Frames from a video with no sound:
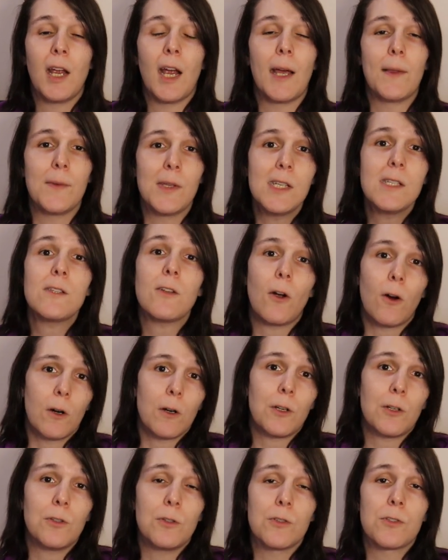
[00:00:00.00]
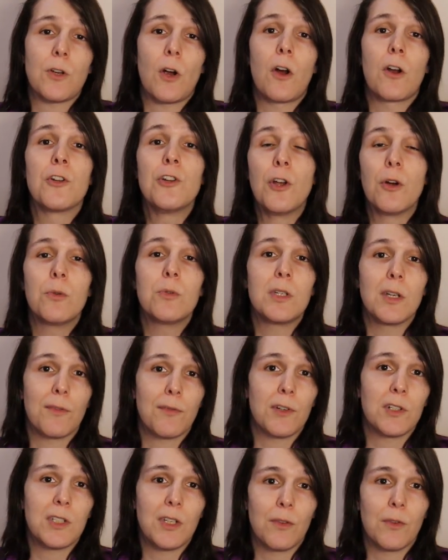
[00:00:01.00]
And these articles are no
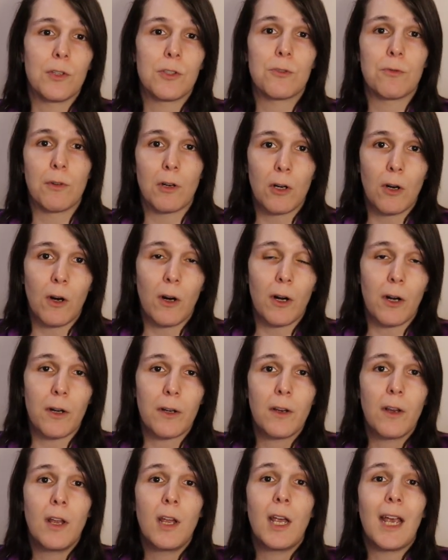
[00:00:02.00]
different in this regard.